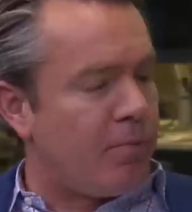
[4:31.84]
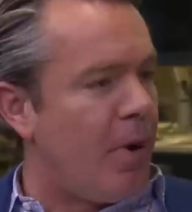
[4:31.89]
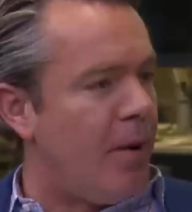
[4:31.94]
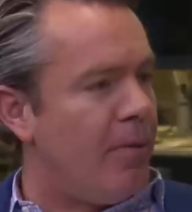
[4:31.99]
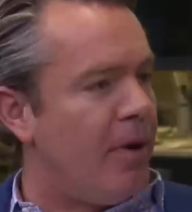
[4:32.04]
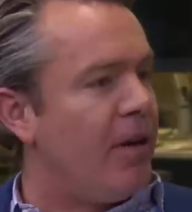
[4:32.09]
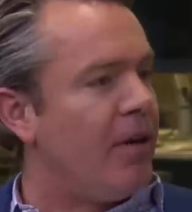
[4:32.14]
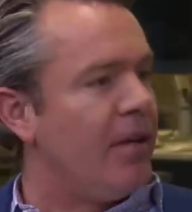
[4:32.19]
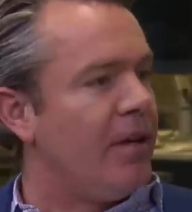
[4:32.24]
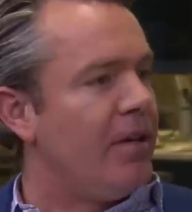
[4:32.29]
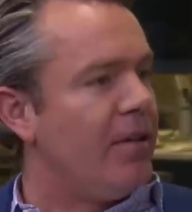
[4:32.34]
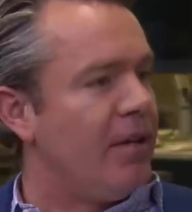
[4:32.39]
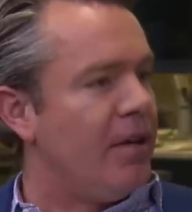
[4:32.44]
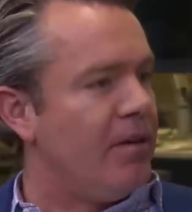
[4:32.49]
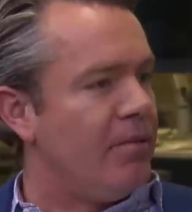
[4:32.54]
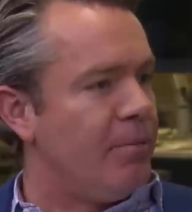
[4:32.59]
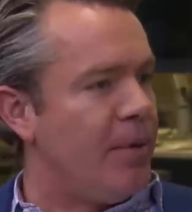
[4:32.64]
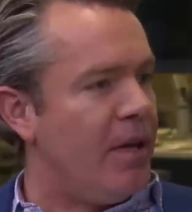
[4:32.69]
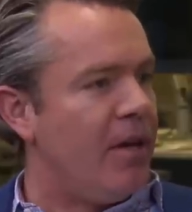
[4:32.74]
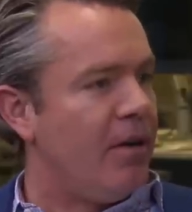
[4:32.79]
primarily
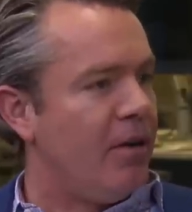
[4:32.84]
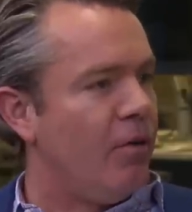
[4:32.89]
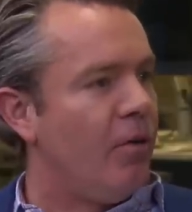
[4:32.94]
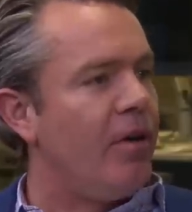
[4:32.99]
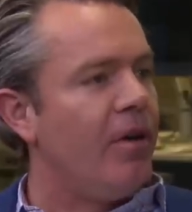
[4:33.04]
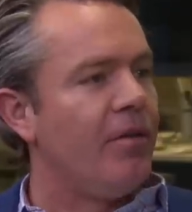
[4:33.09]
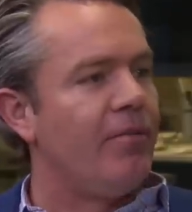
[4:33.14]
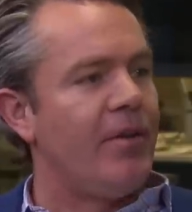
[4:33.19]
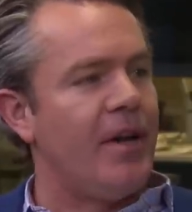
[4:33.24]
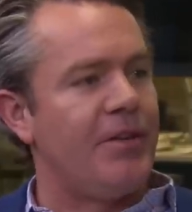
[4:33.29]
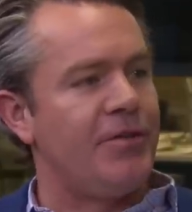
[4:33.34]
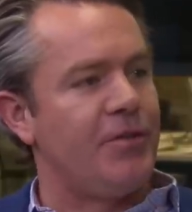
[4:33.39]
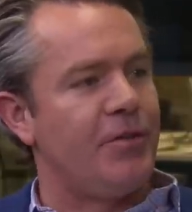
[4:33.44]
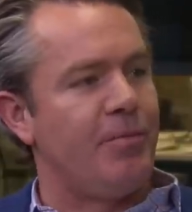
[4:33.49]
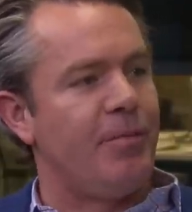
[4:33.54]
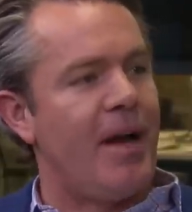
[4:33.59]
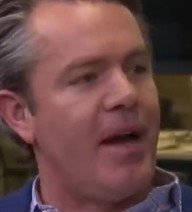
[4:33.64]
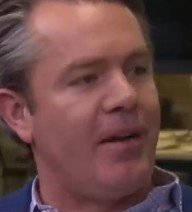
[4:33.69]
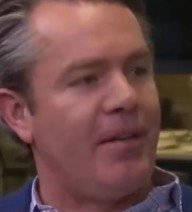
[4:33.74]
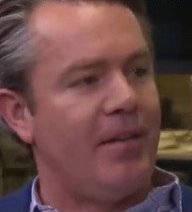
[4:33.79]
that being an oil investor
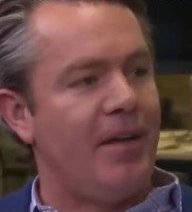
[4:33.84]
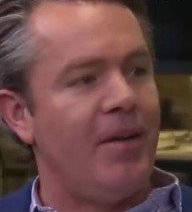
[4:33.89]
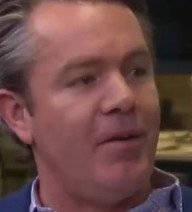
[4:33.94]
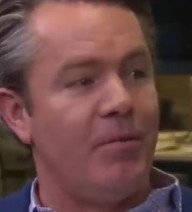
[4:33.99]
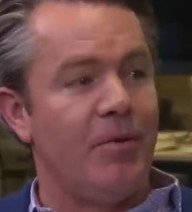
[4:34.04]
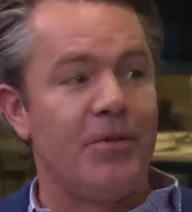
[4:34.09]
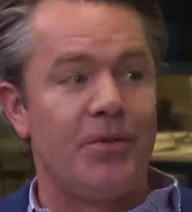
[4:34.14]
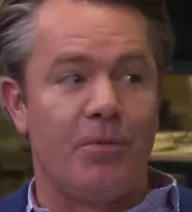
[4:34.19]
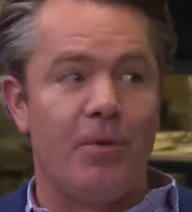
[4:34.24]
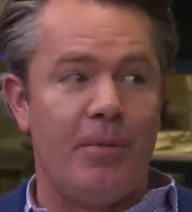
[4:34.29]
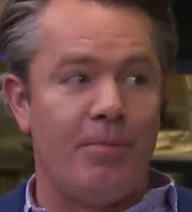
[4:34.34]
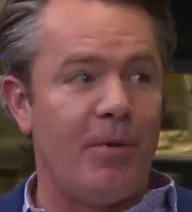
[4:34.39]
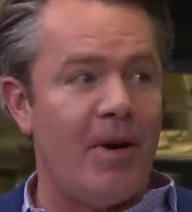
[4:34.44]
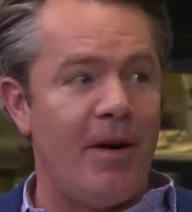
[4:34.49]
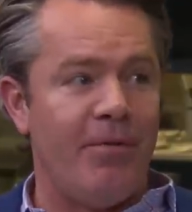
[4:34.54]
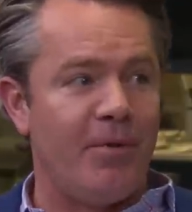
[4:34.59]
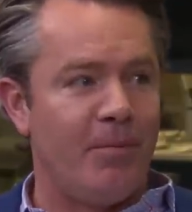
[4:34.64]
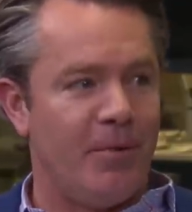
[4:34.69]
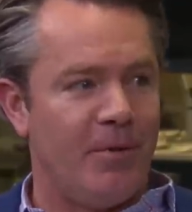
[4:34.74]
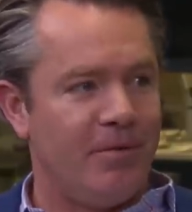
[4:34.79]
back then was quite
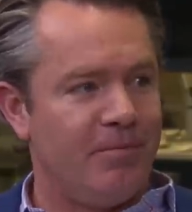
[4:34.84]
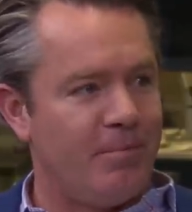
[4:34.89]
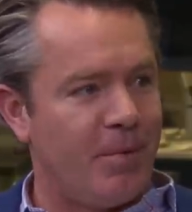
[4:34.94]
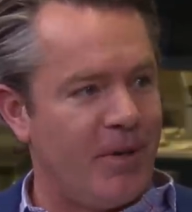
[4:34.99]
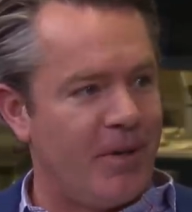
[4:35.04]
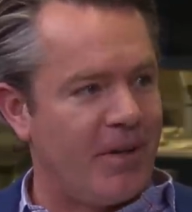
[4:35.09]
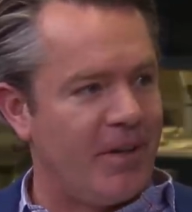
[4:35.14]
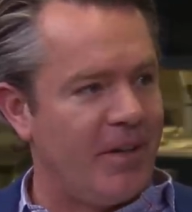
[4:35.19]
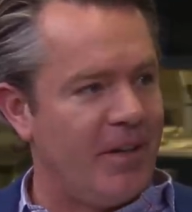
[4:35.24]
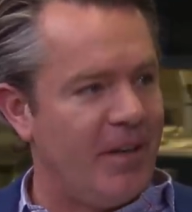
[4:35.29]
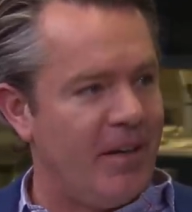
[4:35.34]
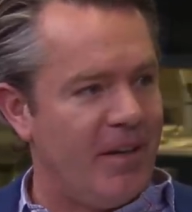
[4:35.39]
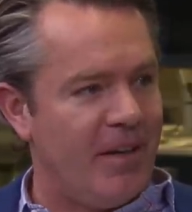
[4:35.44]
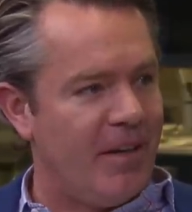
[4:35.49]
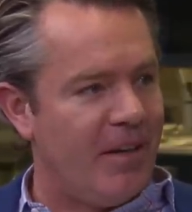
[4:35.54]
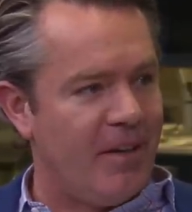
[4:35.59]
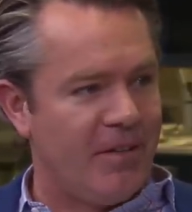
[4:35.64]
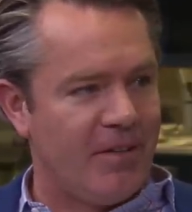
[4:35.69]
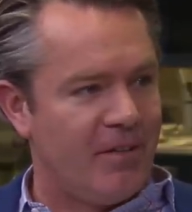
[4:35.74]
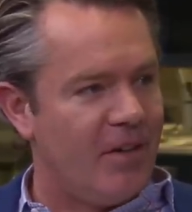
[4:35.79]
profitable, particularly
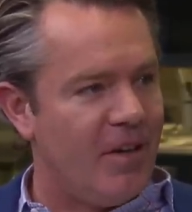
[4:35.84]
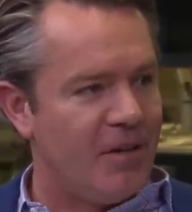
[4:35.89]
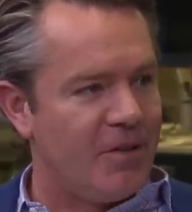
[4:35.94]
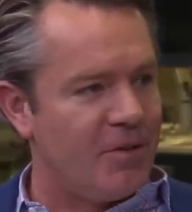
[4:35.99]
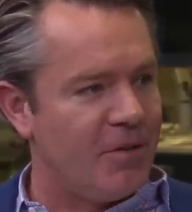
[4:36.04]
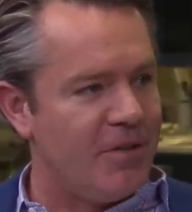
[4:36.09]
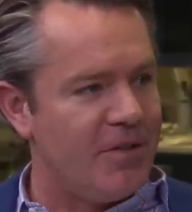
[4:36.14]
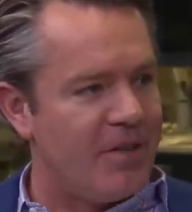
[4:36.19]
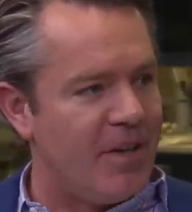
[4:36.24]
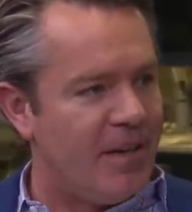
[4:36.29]
uh, on the long short